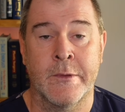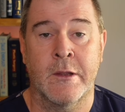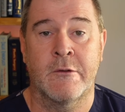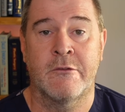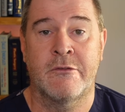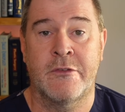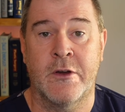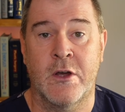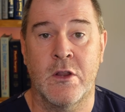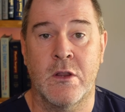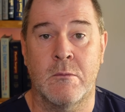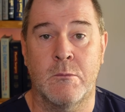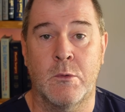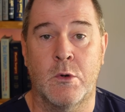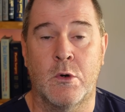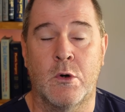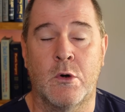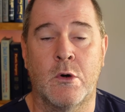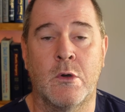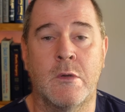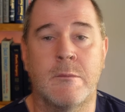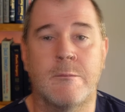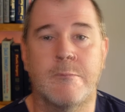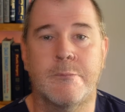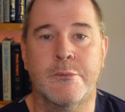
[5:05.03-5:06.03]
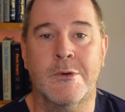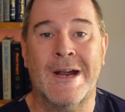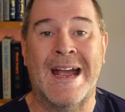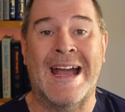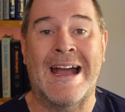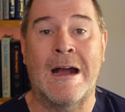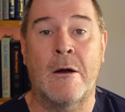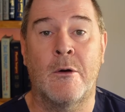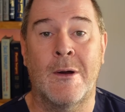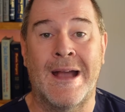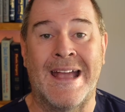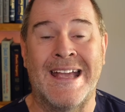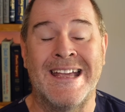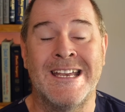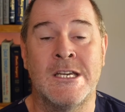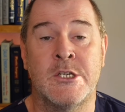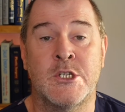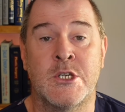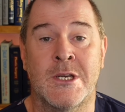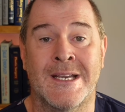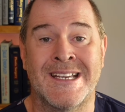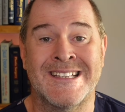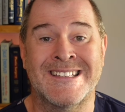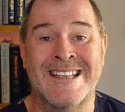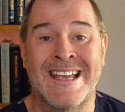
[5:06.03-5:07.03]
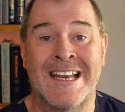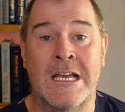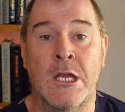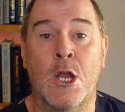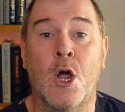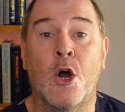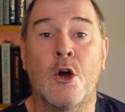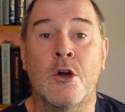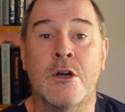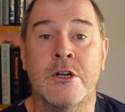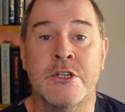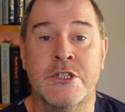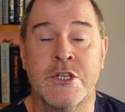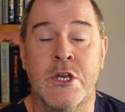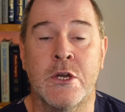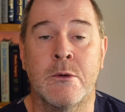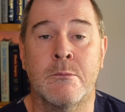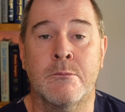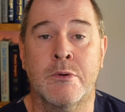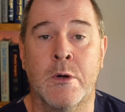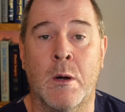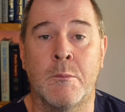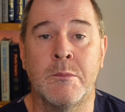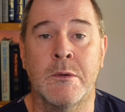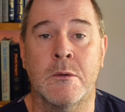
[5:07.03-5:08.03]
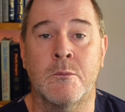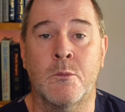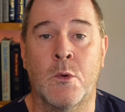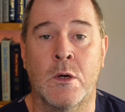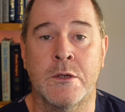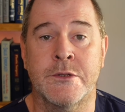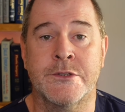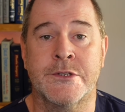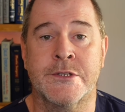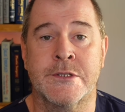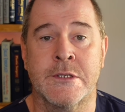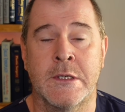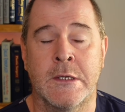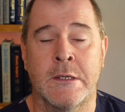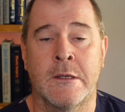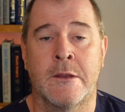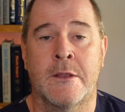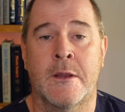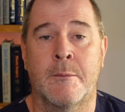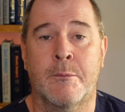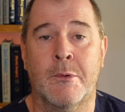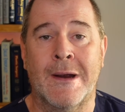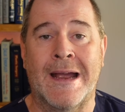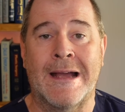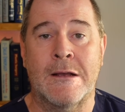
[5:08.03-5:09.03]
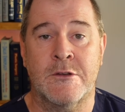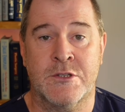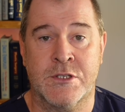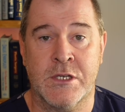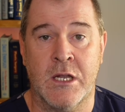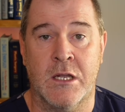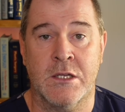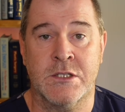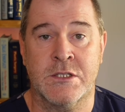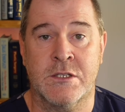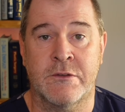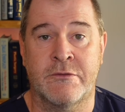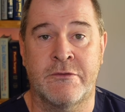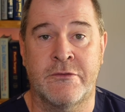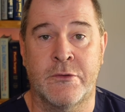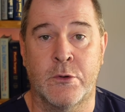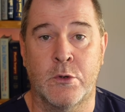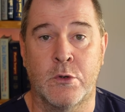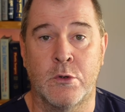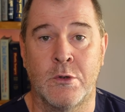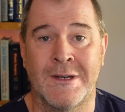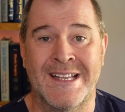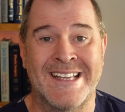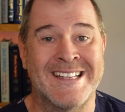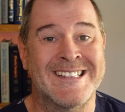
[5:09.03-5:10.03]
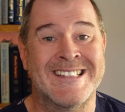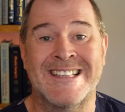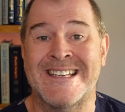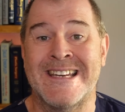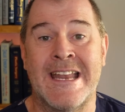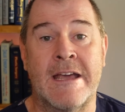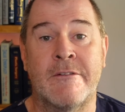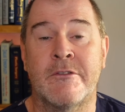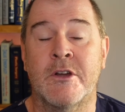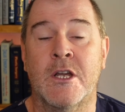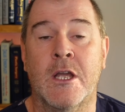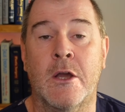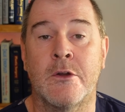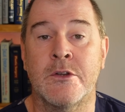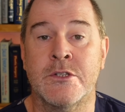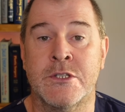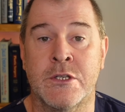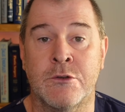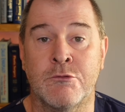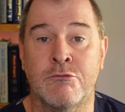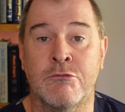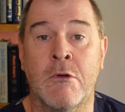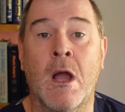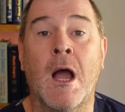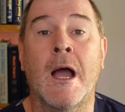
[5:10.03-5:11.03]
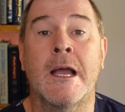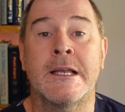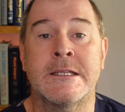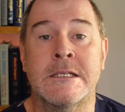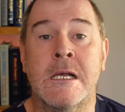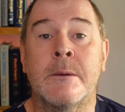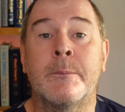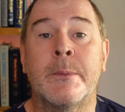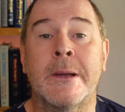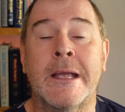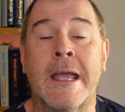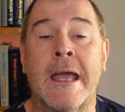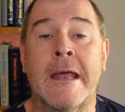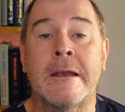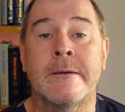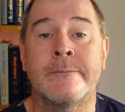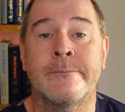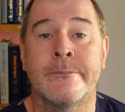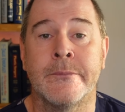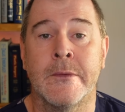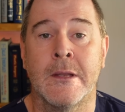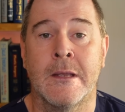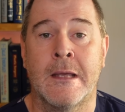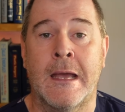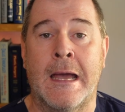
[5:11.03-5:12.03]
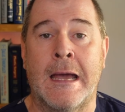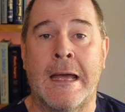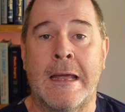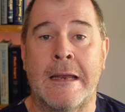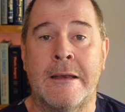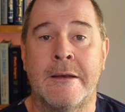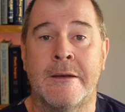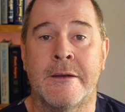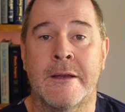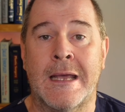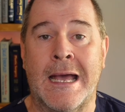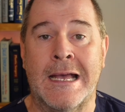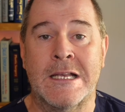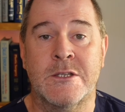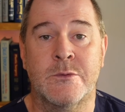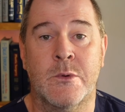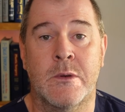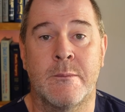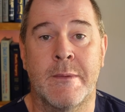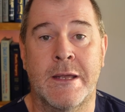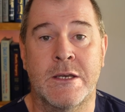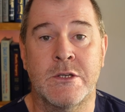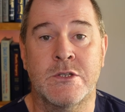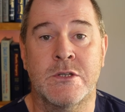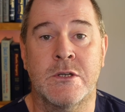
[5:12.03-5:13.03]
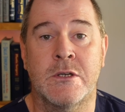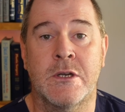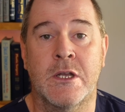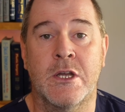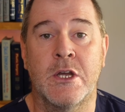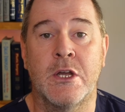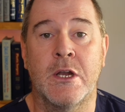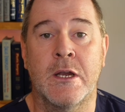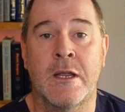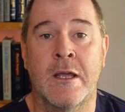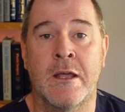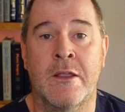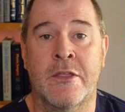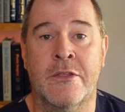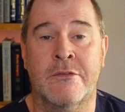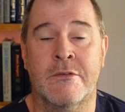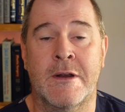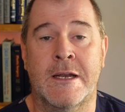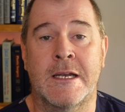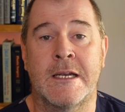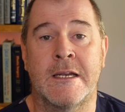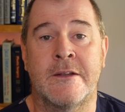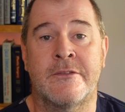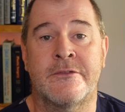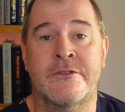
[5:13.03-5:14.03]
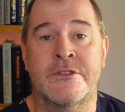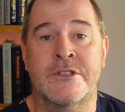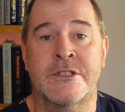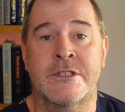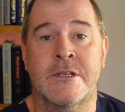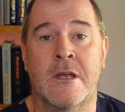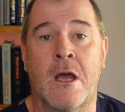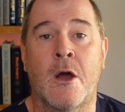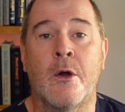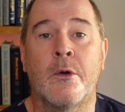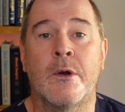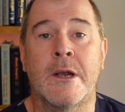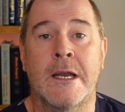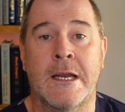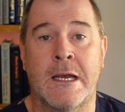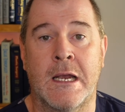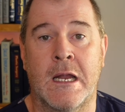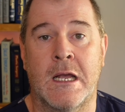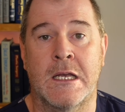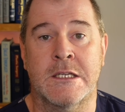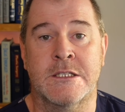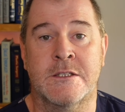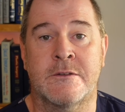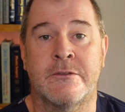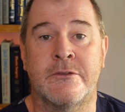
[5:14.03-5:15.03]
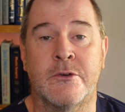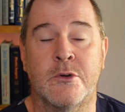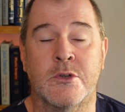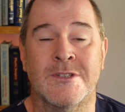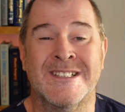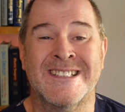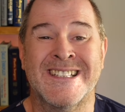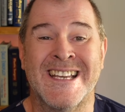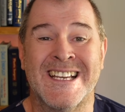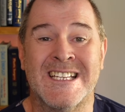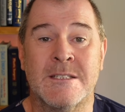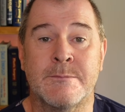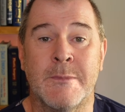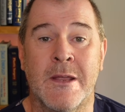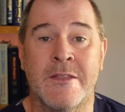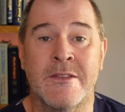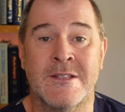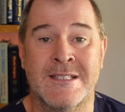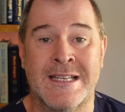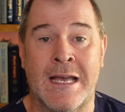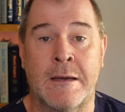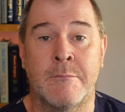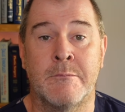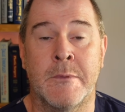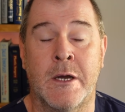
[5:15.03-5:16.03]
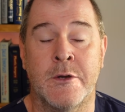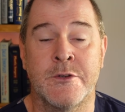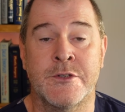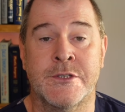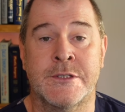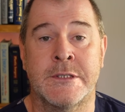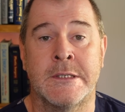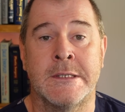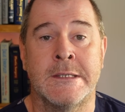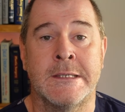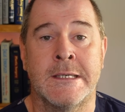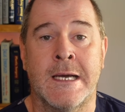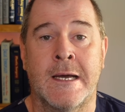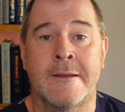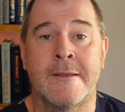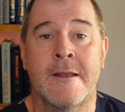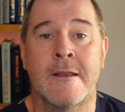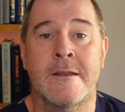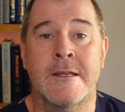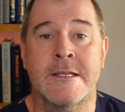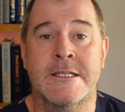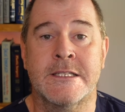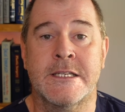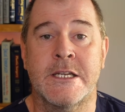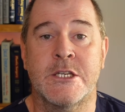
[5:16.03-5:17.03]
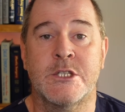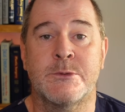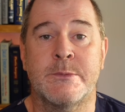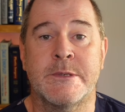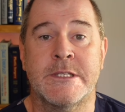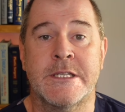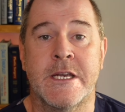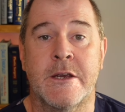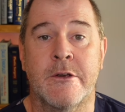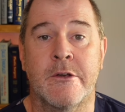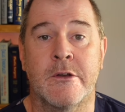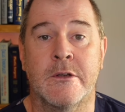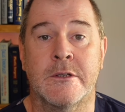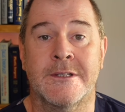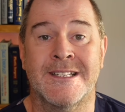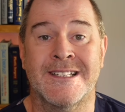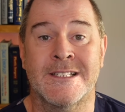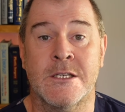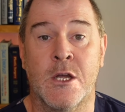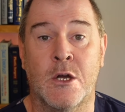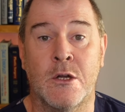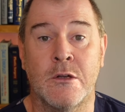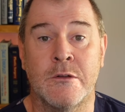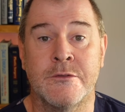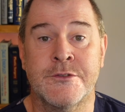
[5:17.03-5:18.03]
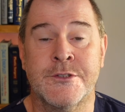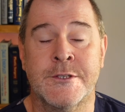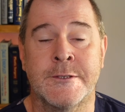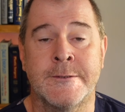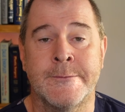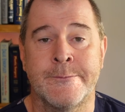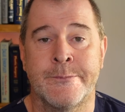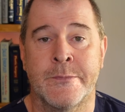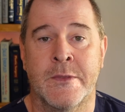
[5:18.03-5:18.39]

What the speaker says: Furthermore, brow aging is a long-term problem. Once the brow starts to fall, it's never going to rise up again, and as we mentioned earlier, thread lifts only last for 6 months at most, and then the stitch material dissolves.